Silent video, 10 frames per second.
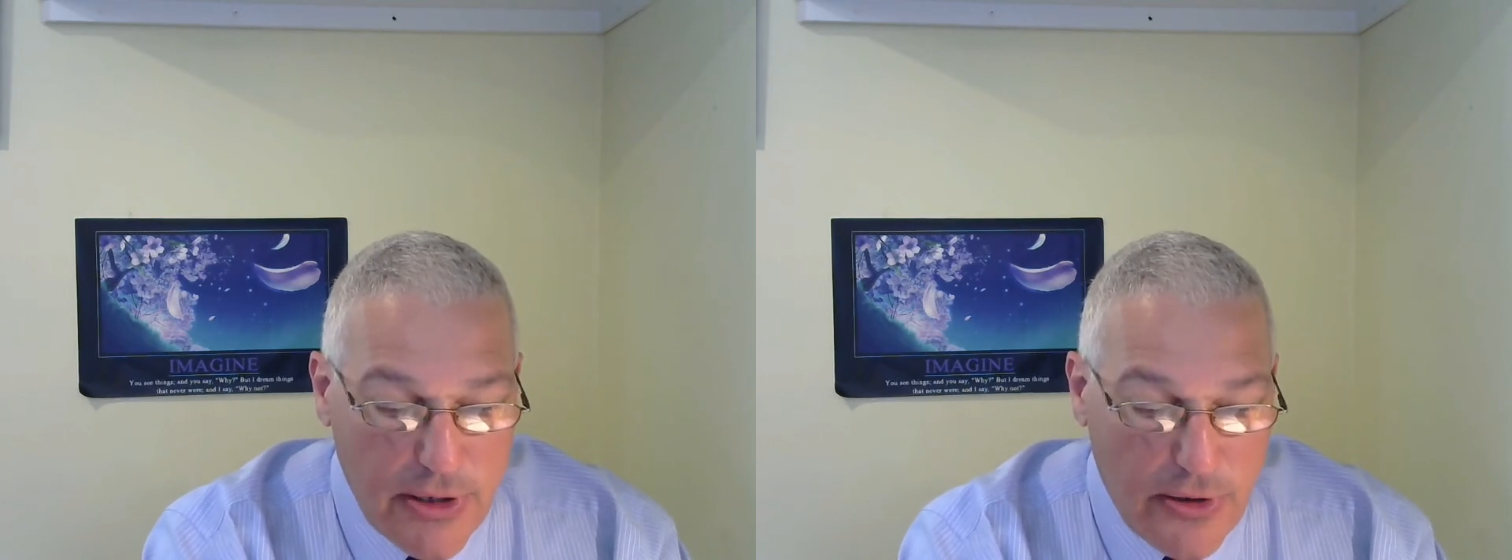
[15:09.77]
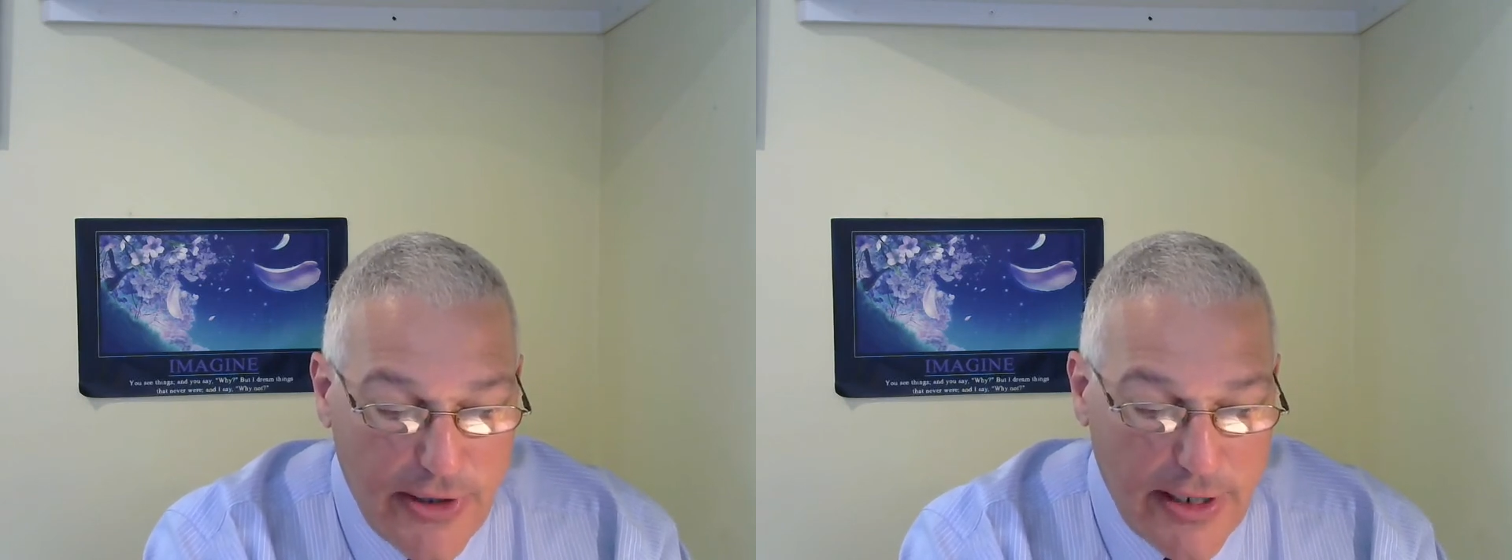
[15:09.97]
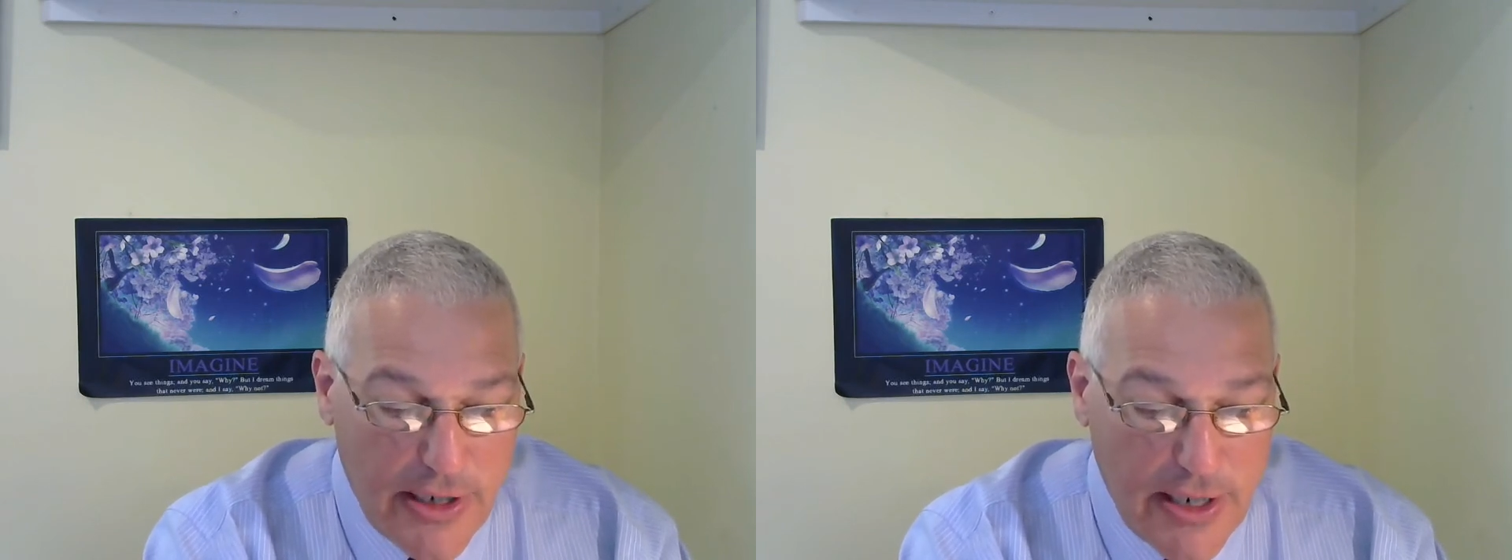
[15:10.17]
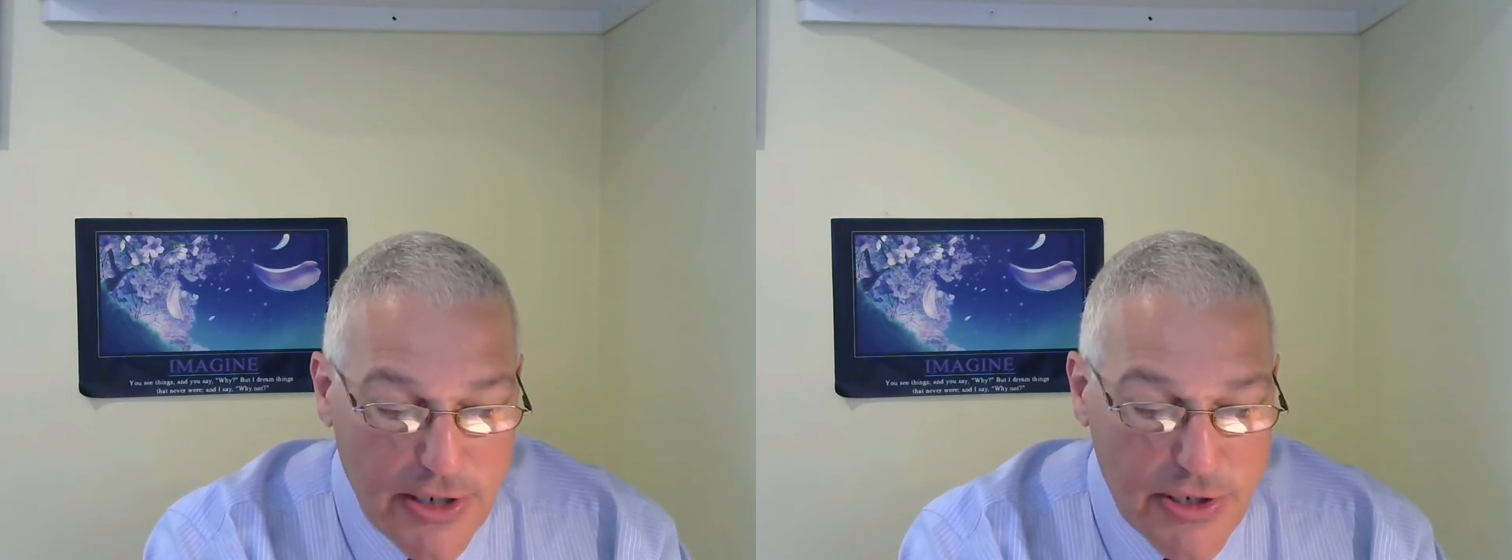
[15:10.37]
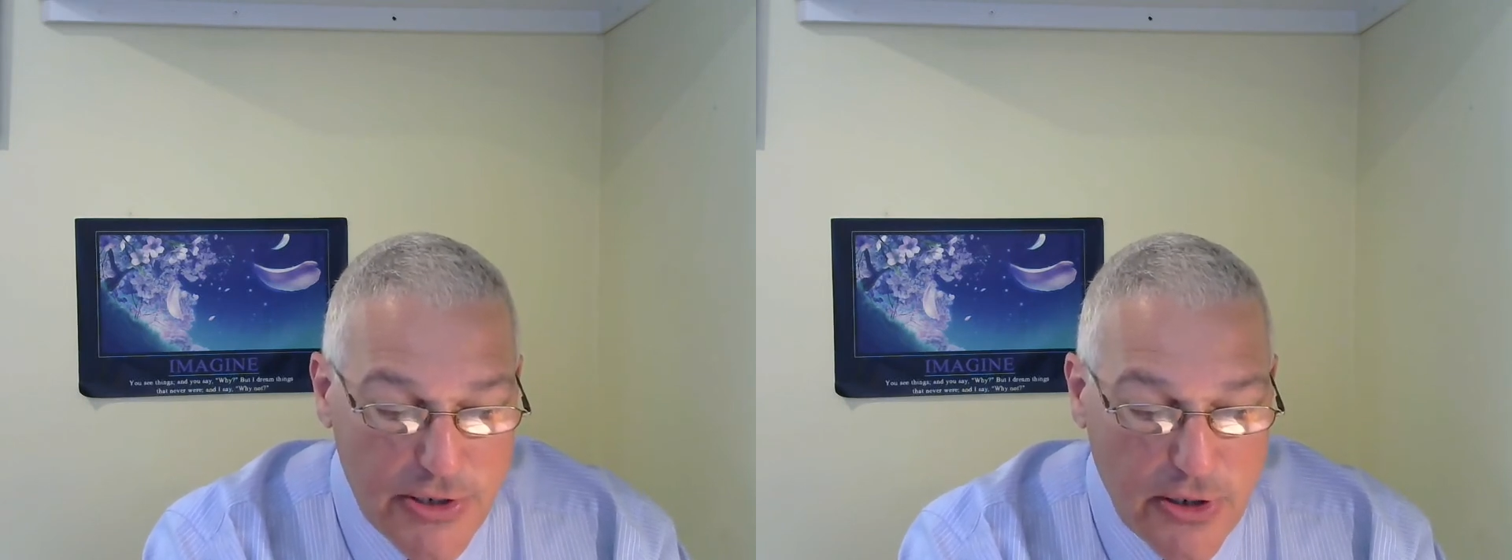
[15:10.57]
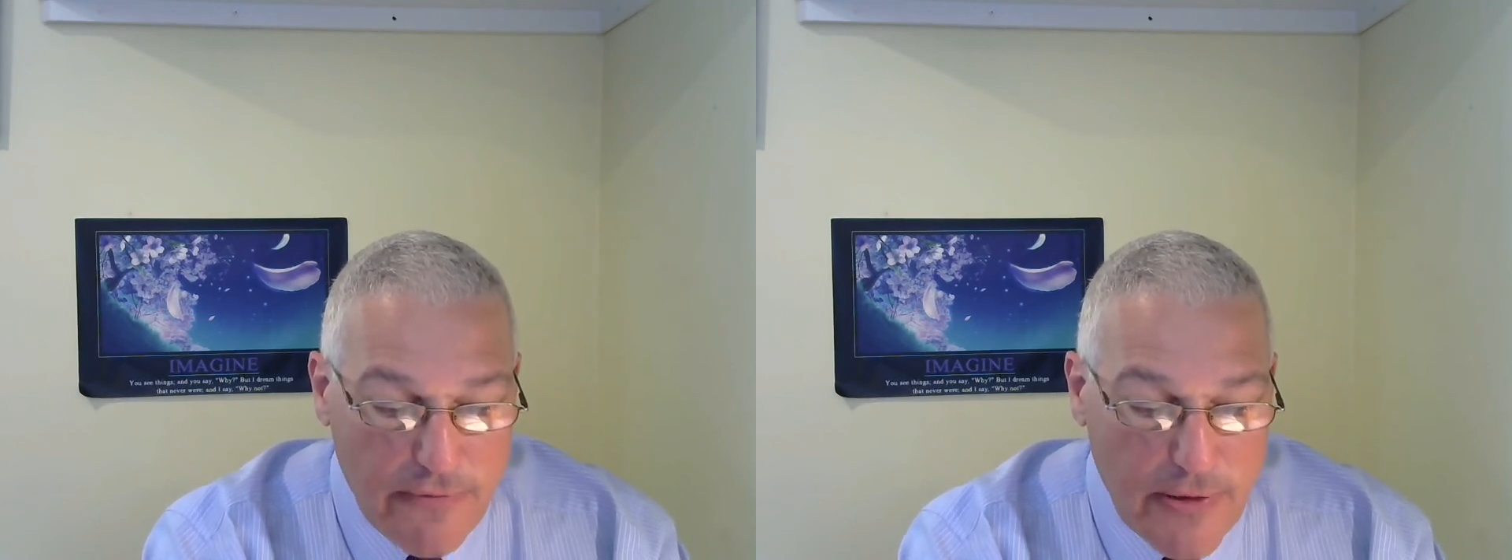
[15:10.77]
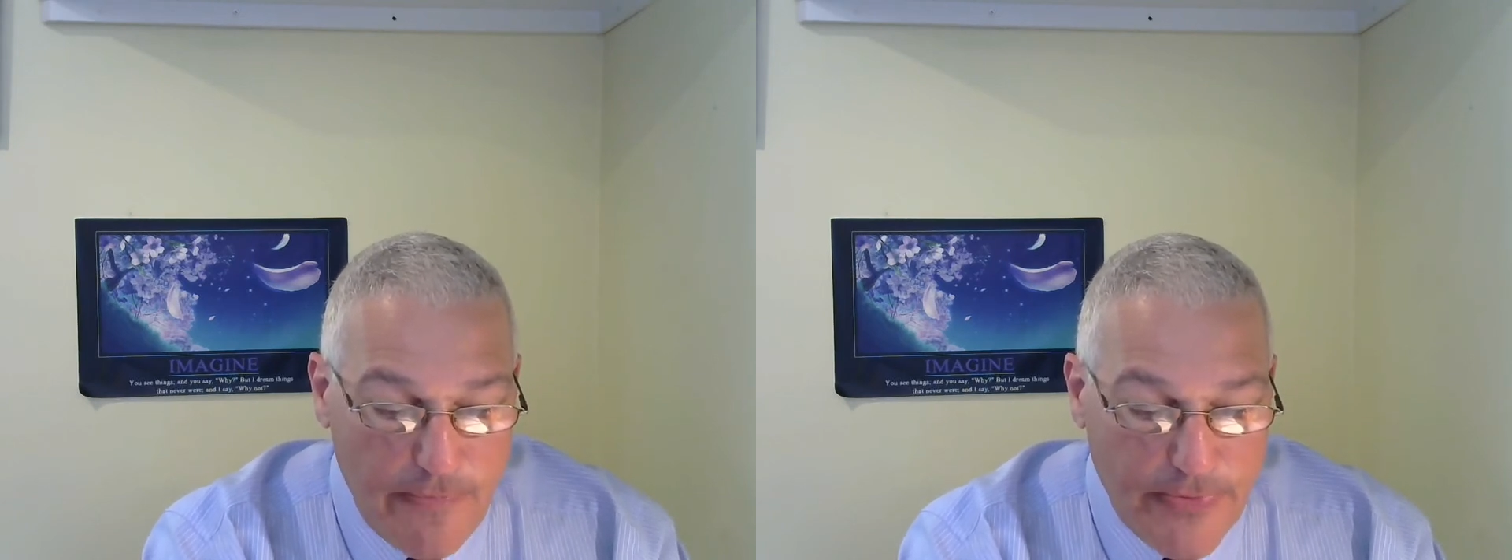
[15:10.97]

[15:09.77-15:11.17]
authentication server